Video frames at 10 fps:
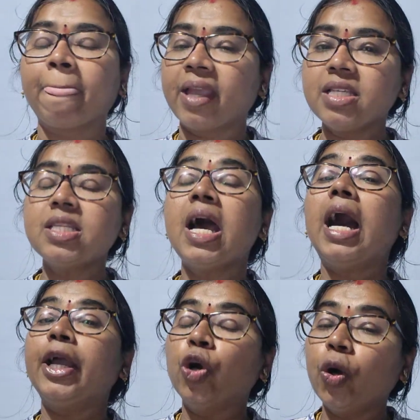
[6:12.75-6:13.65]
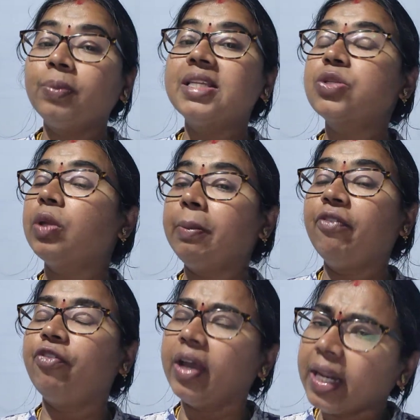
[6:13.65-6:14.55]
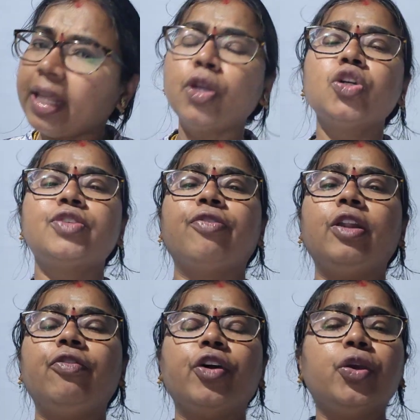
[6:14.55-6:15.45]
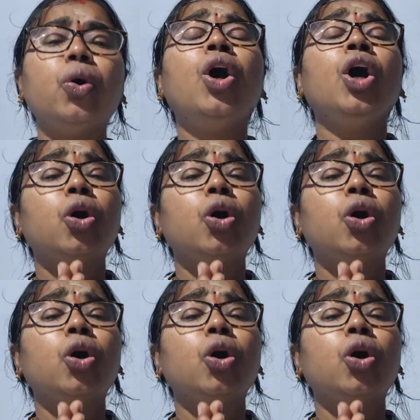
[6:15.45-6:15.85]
Yes, I hope this will be very useful for you.